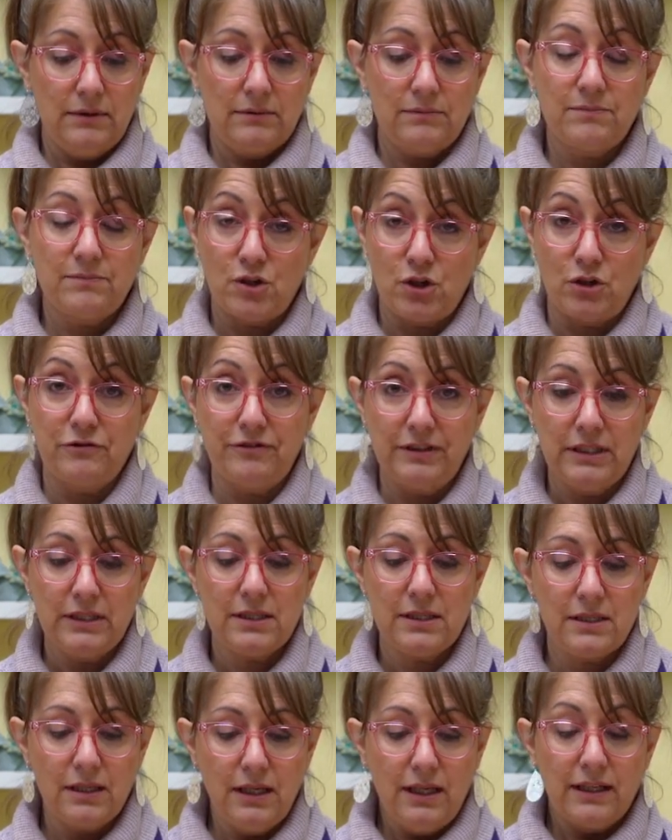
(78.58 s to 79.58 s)

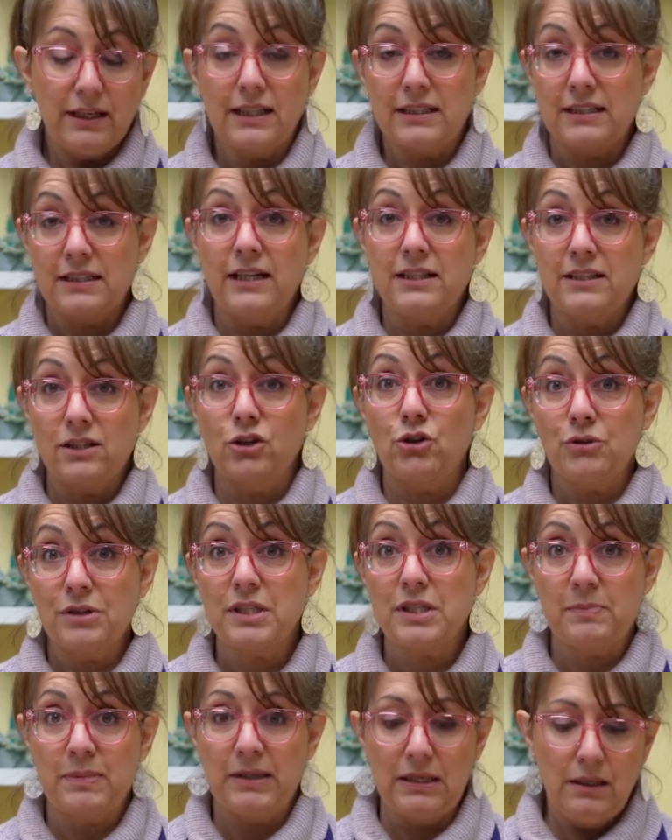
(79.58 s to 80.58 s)
surface gets nice and
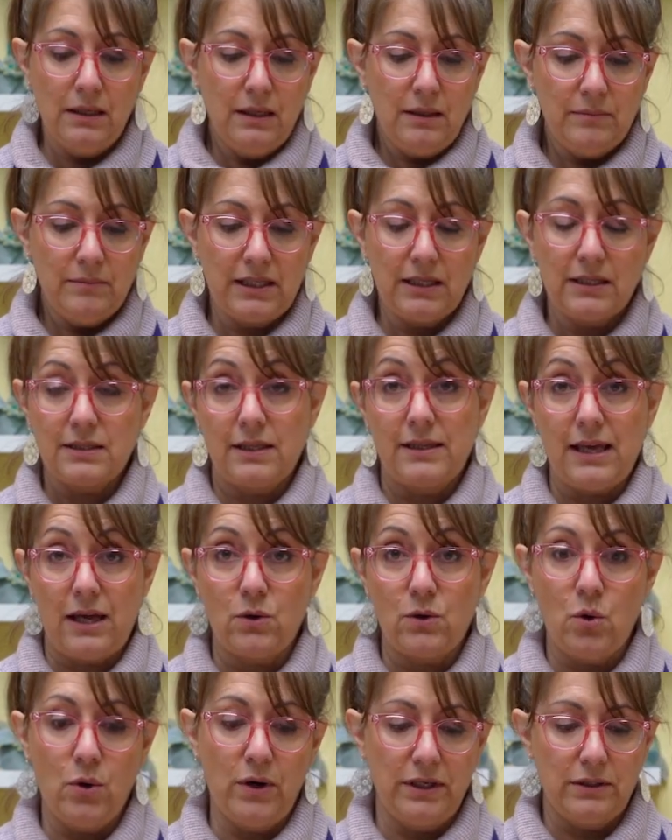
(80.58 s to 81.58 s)
crispy because of
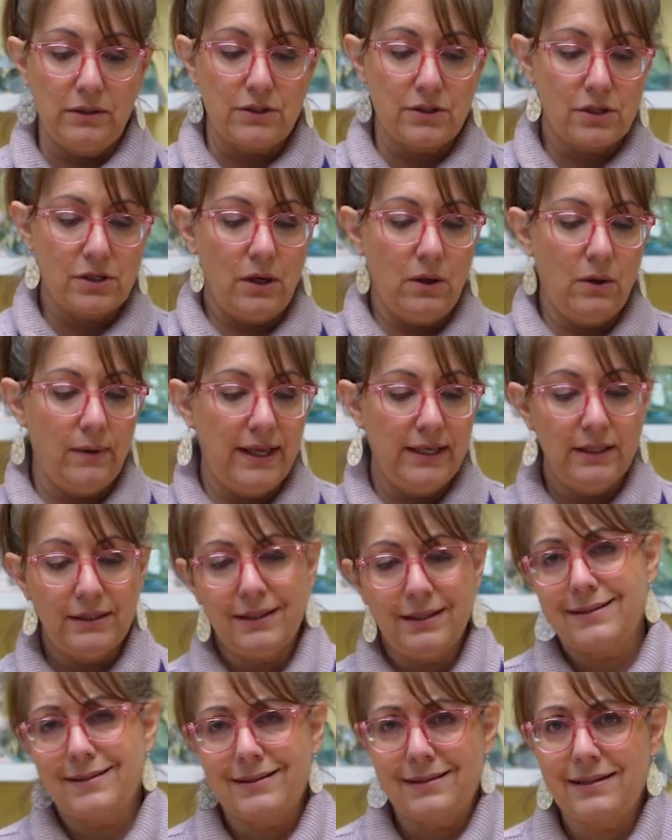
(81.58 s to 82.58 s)
that oil. So, and it
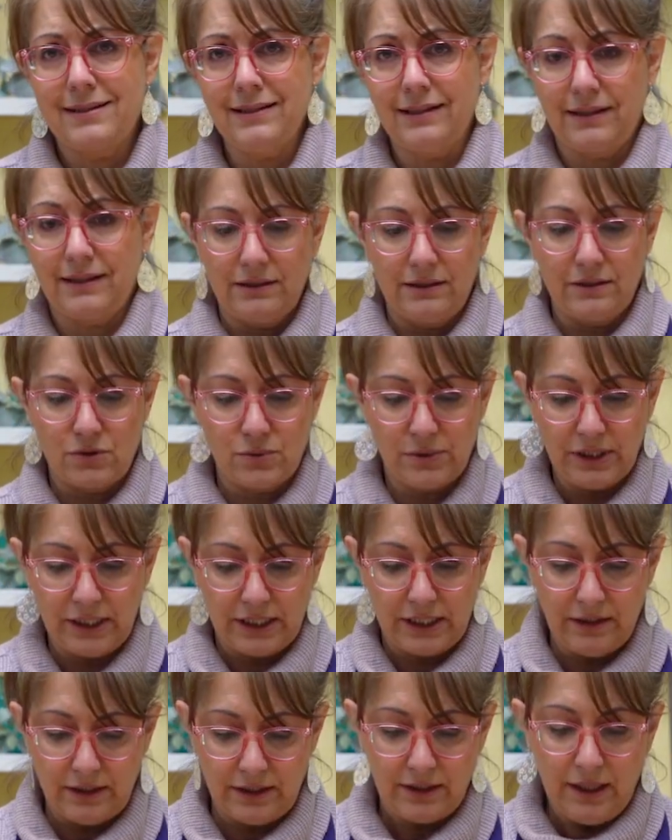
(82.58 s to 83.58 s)
doesn't stick, and it's really
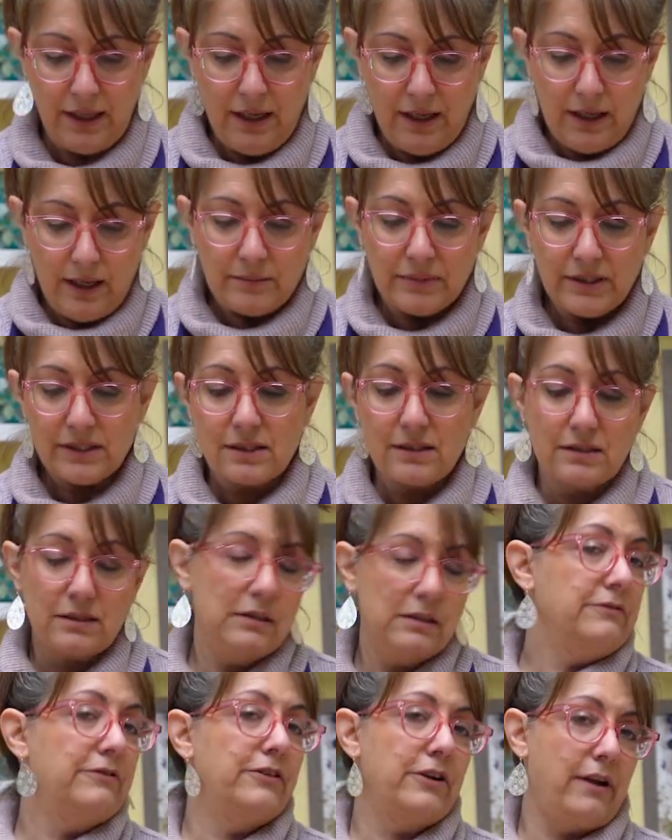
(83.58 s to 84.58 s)
good. Plus it's
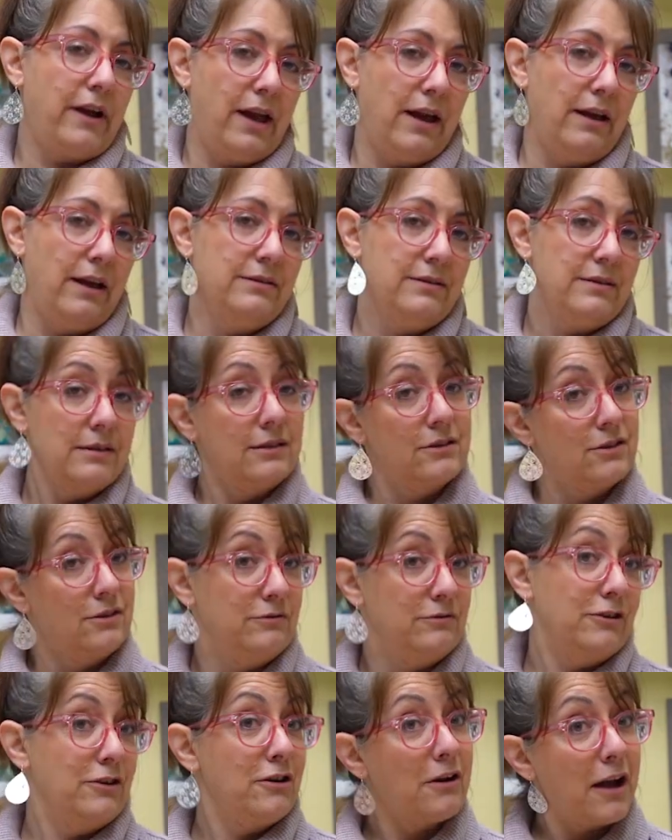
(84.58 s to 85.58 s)
good for your hands and it's
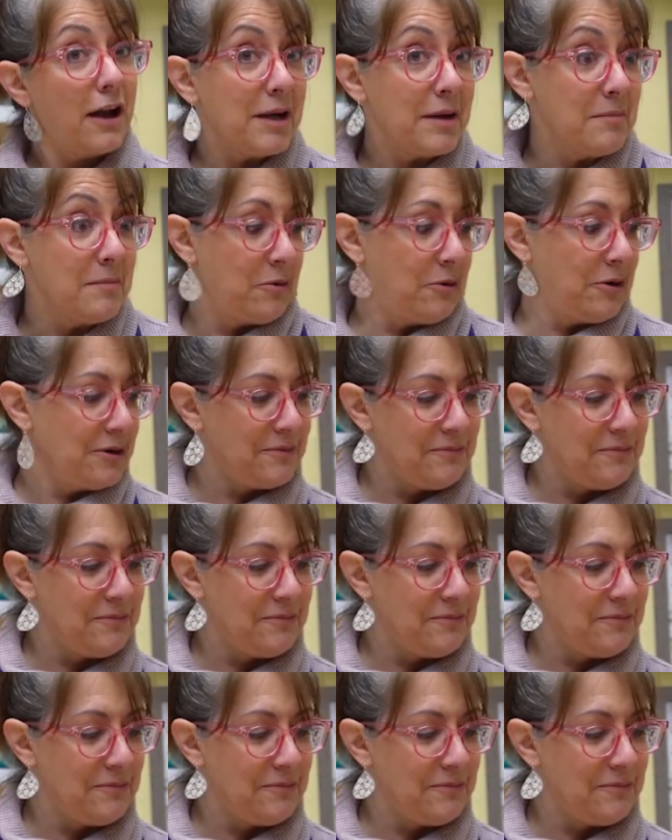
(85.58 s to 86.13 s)
good for your cutting board.